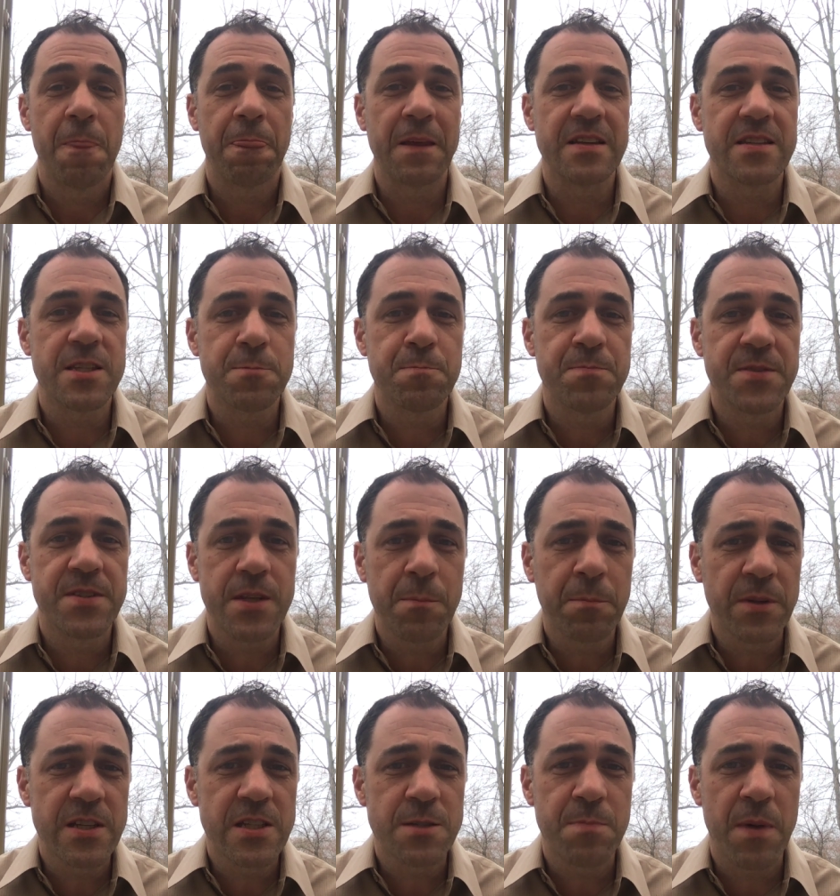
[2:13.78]
They
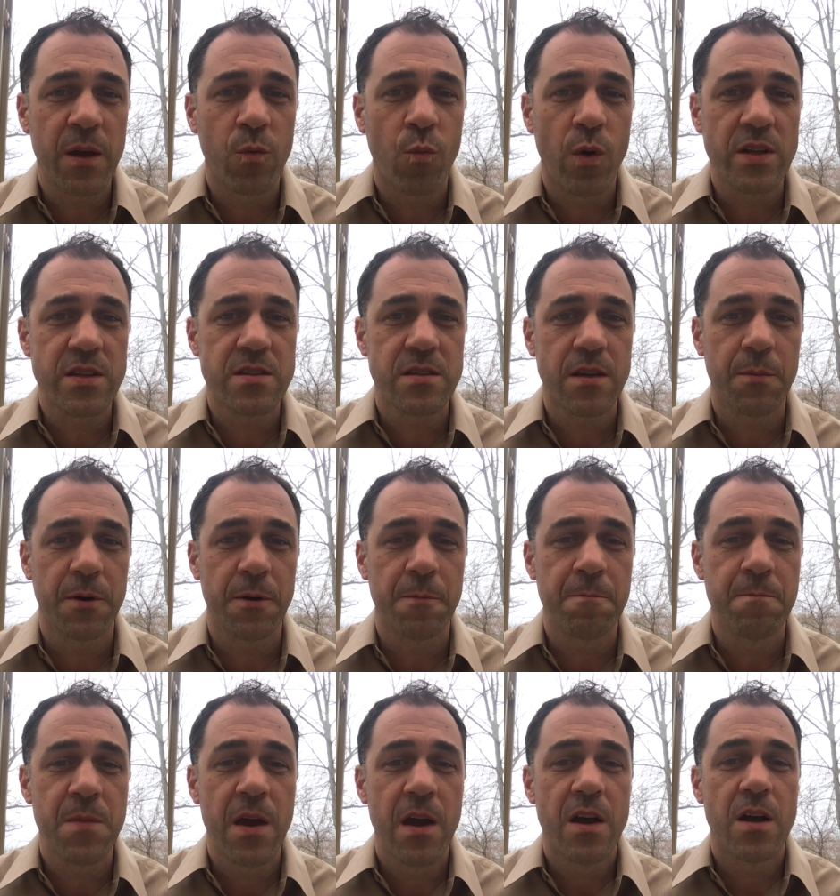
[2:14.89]
simply spent one summer
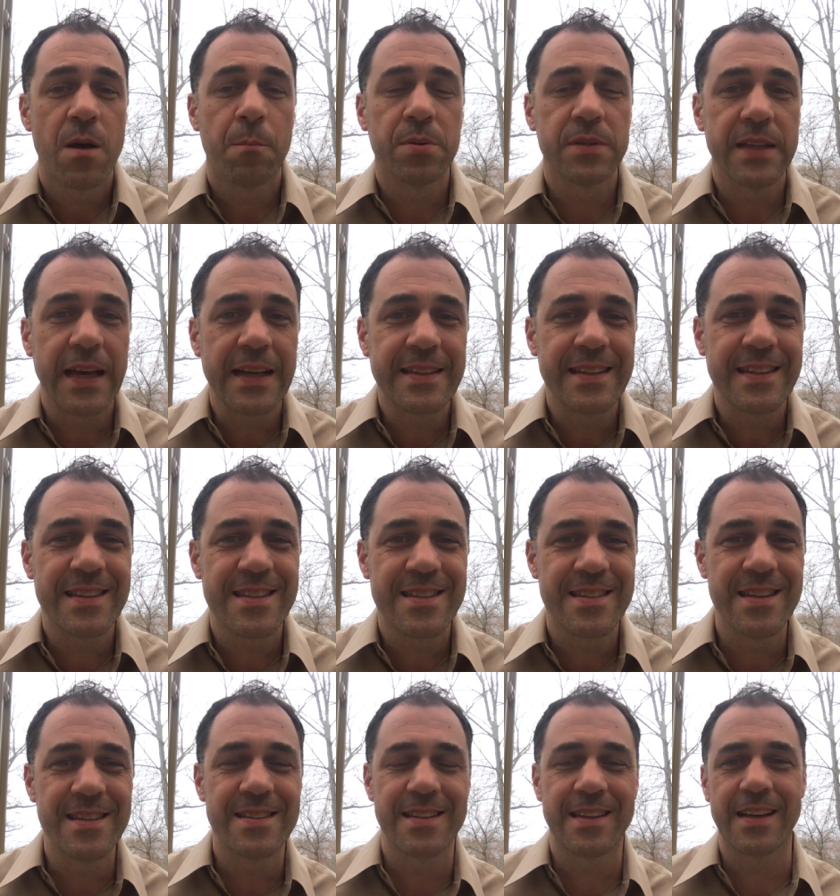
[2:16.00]
planting the
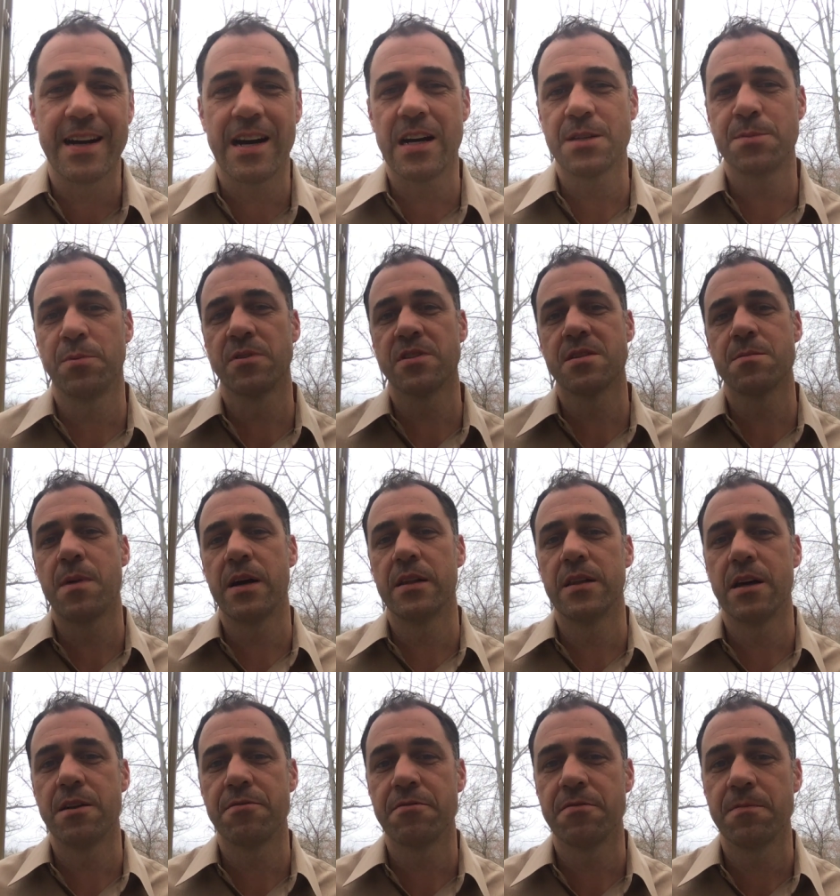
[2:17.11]
seeds of the gospel into my
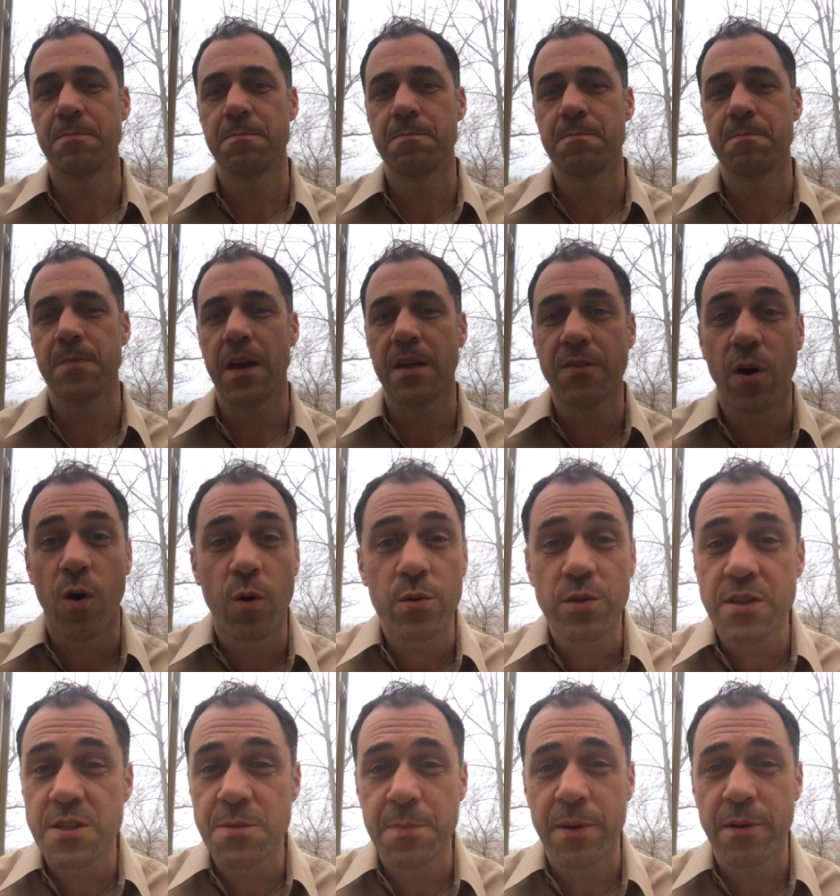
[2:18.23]
life, and the
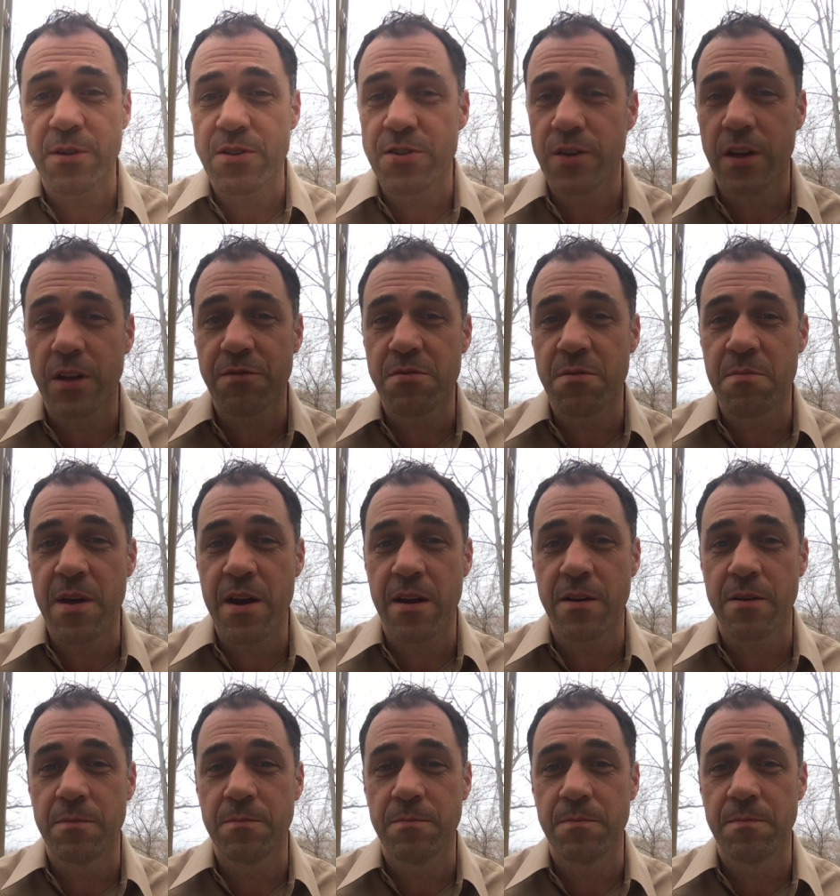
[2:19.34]
Holy Spirit took it from
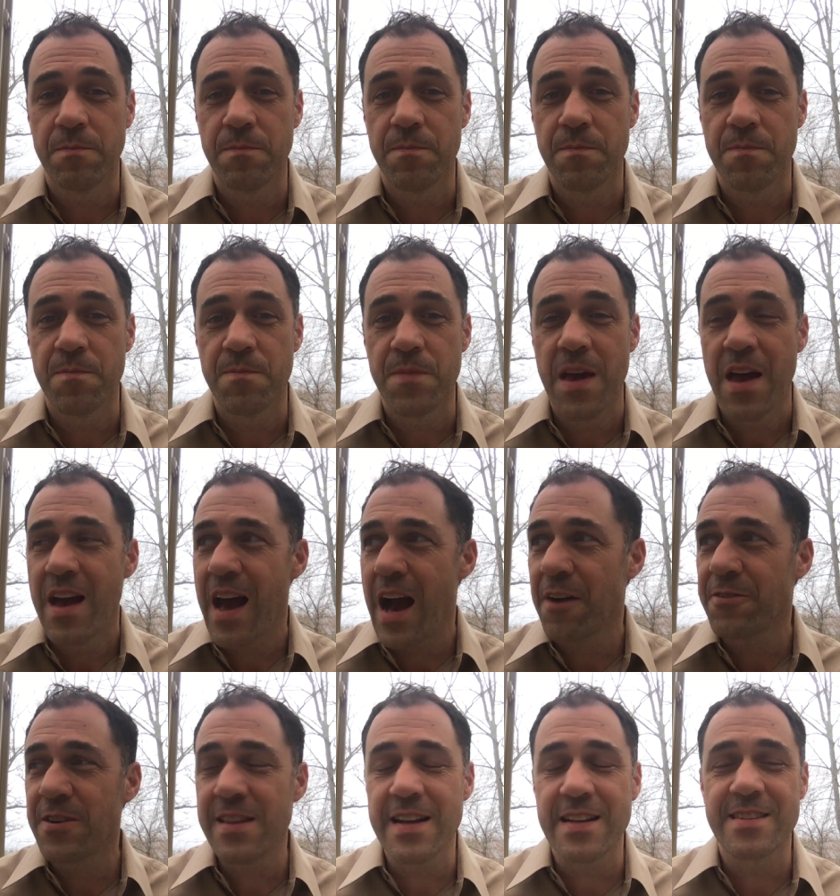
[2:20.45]
there.
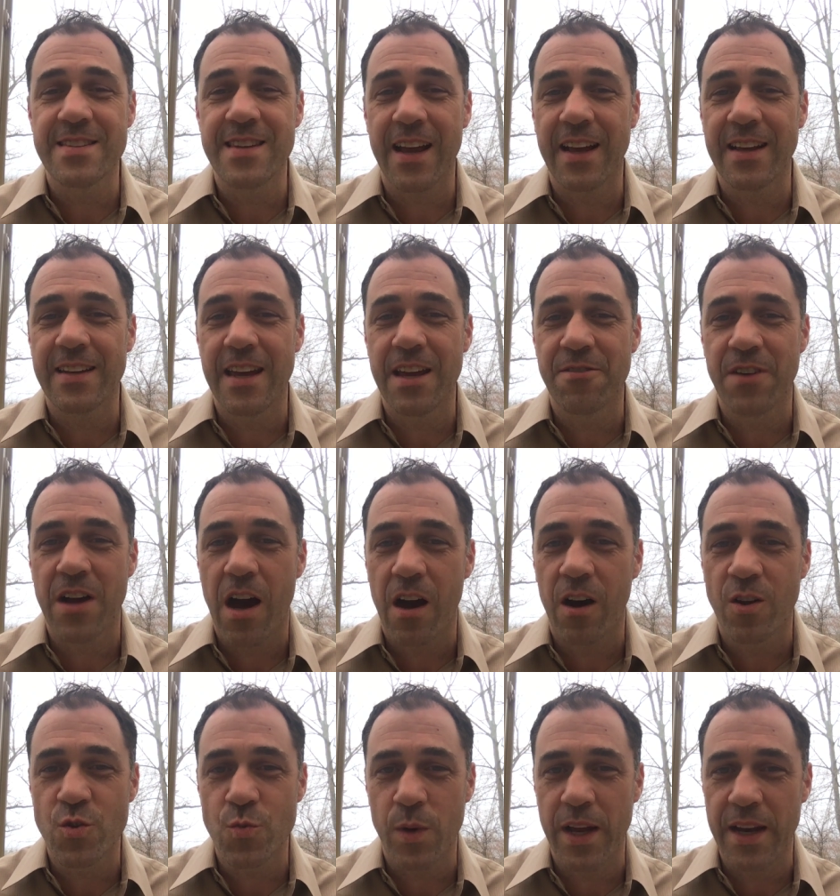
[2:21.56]
After that second day of
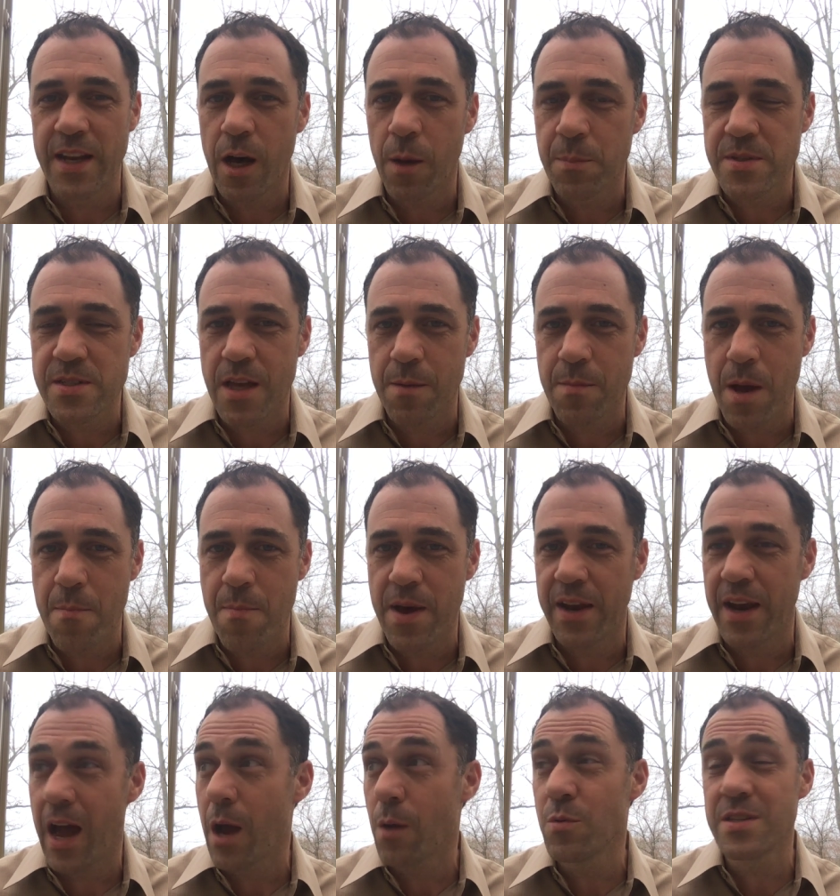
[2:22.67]
college, when I knelt beside my
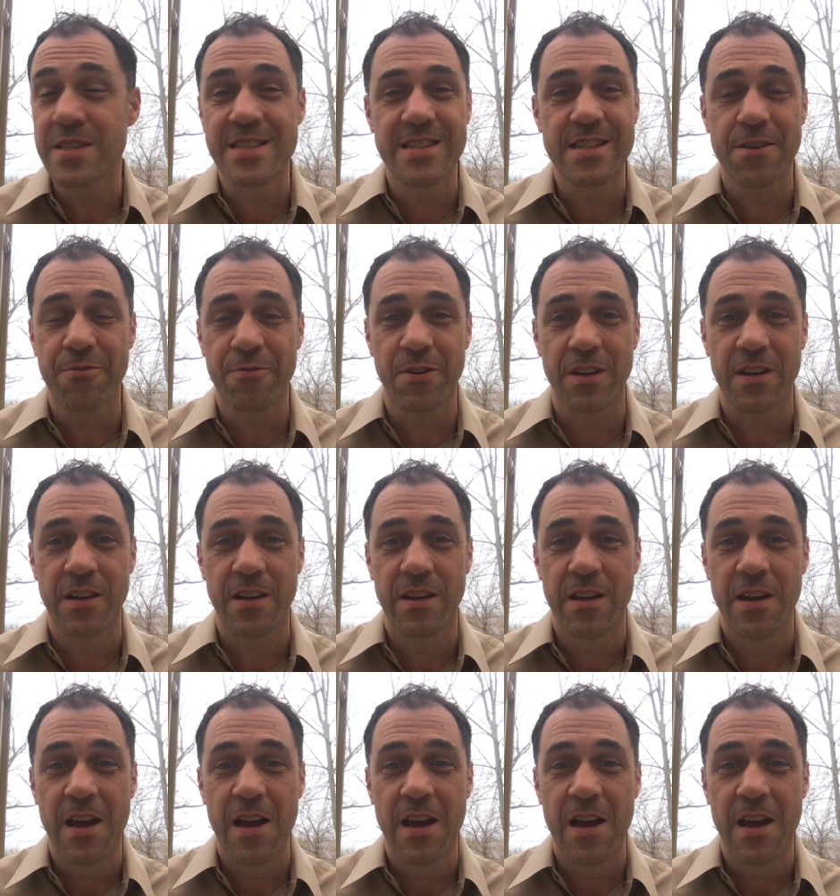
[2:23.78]
bed, I was different.